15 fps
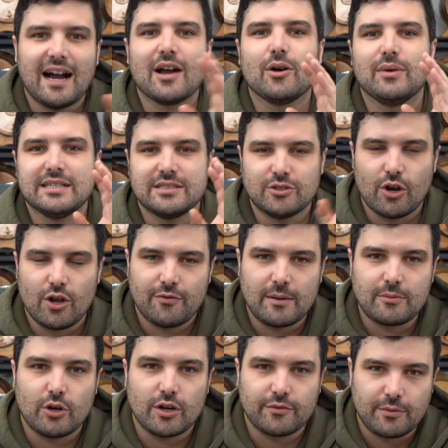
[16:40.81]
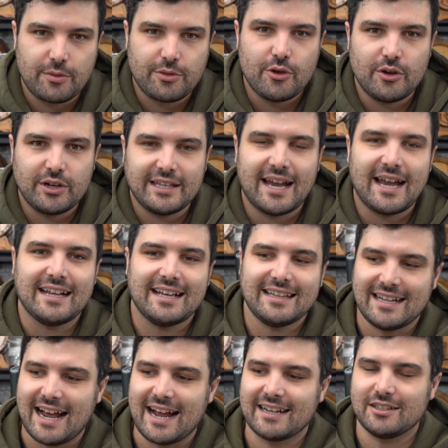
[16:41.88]
I always know if I'm going from 38 and
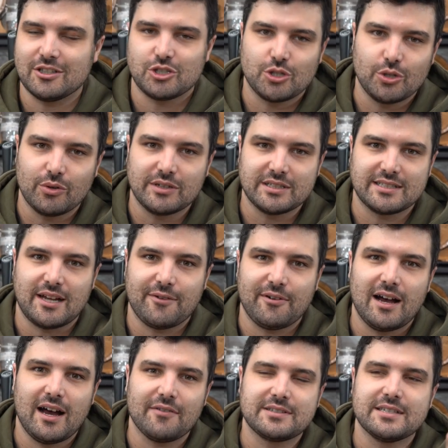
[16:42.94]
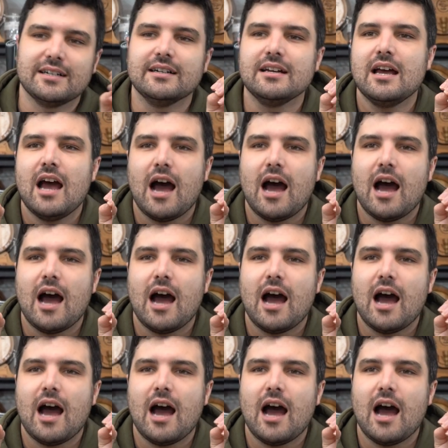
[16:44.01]
then adding the sugar and stuff after.